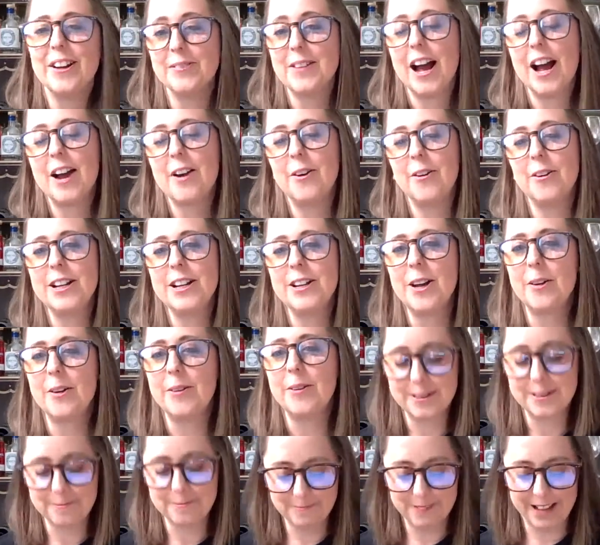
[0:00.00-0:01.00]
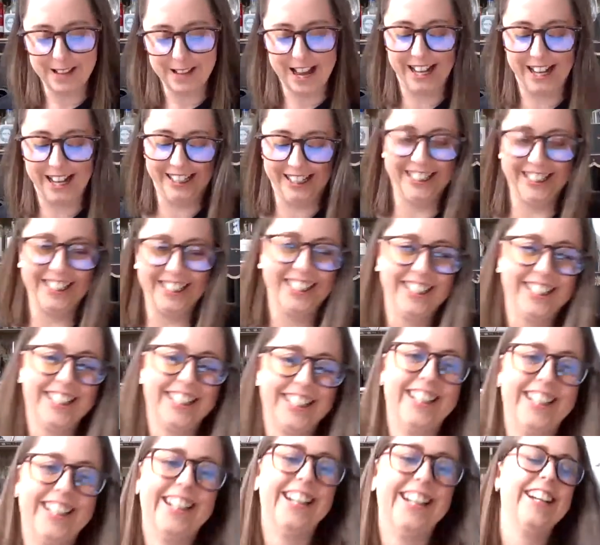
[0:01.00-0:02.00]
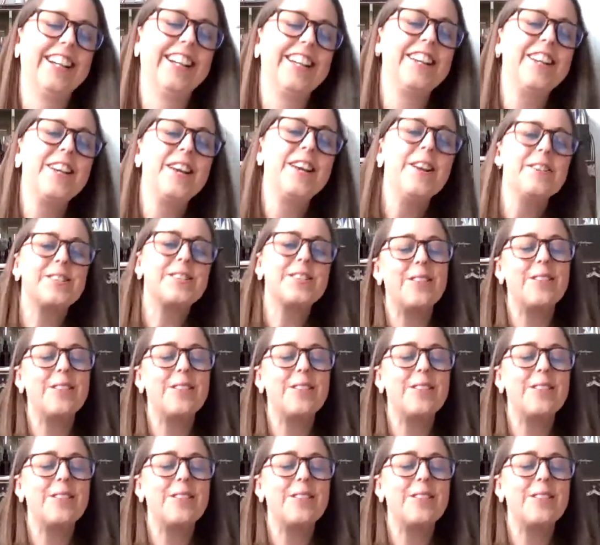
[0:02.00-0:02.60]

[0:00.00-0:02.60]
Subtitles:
I already know it. So